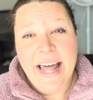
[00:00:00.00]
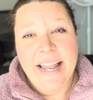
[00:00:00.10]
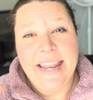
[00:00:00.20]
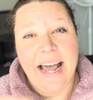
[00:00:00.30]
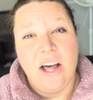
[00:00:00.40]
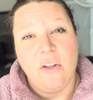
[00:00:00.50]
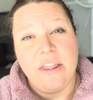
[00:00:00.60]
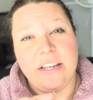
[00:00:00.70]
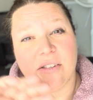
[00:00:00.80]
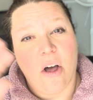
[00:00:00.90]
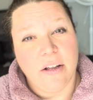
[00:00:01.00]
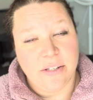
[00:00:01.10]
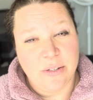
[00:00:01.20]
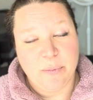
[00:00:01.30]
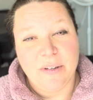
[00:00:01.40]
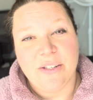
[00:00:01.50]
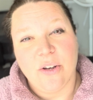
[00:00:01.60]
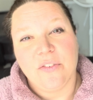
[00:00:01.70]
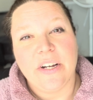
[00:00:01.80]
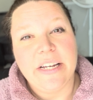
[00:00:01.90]
Now, this also spills
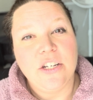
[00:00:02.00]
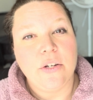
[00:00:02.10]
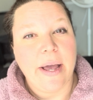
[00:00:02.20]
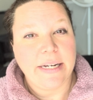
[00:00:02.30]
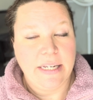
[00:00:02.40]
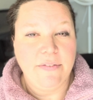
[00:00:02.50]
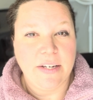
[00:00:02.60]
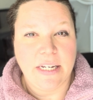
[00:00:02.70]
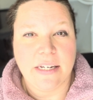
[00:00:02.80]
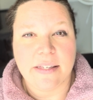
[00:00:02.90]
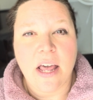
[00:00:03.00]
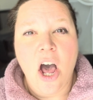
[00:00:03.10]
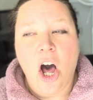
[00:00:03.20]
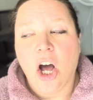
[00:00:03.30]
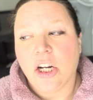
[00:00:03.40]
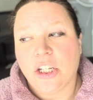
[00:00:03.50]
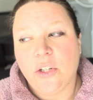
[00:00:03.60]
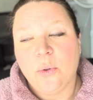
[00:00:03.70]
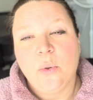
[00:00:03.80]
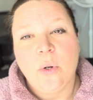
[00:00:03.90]
over into activities. Are
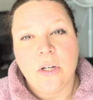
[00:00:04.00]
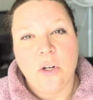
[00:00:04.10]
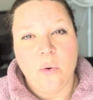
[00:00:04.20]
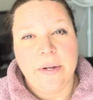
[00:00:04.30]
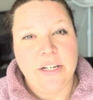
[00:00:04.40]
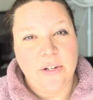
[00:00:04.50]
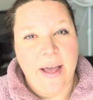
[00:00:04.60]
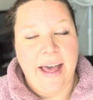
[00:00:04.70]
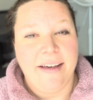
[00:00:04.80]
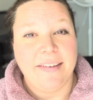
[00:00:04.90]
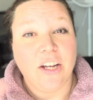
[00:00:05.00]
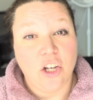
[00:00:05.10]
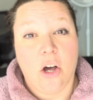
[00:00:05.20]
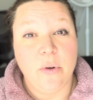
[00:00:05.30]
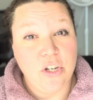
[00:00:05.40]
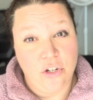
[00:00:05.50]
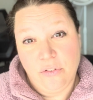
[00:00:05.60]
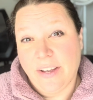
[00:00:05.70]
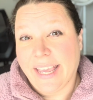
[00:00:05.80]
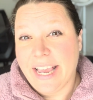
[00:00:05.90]
you going to have a go and do
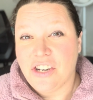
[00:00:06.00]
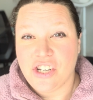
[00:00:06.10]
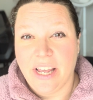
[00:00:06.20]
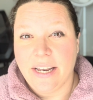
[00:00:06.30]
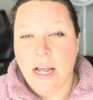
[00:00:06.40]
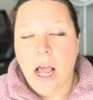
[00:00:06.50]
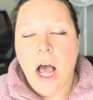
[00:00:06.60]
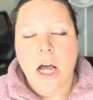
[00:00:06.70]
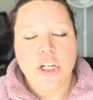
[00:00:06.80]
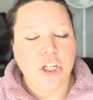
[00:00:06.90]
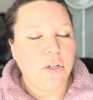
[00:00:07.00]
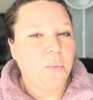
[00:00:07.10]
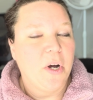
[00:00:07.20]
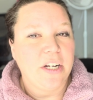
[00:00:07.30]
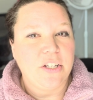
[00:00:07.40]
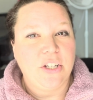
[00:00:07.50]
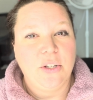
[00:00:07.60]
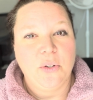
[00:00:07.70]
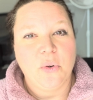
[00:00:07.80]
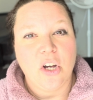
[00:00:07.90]
vacation? Do you want
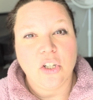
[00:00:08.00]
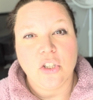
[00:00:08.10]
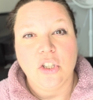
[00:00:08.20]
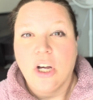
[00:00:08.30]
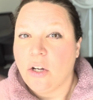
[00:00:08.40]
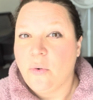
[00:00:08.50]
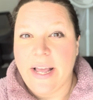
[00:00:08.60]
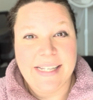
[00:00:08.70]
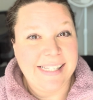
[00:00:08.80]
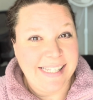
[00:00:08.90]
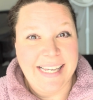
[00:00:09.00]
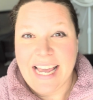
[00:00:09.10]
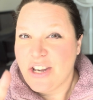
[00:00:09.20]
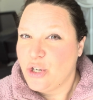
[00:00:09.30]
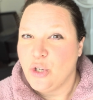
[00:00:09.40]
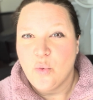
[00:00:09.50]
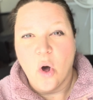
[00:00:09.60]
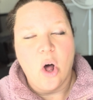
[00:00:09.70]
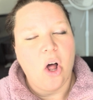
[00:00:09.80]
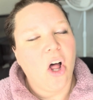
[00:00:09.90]
to go and see and do
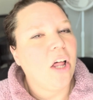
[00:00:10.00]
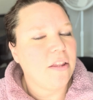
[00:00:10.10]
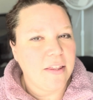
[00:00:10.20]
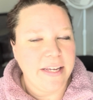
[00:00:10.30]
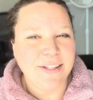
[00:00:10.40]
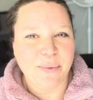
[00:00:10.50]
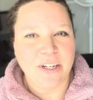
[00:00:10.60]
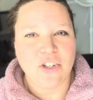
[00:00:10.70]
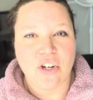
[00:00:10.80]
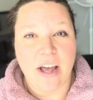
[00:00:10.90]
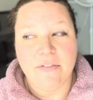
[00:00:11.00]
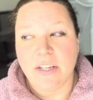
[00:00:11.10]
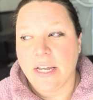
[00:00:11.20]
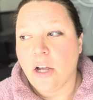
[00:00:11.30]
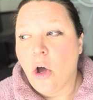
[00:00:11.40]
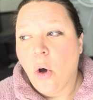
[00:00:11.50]
all the things while you're traveling?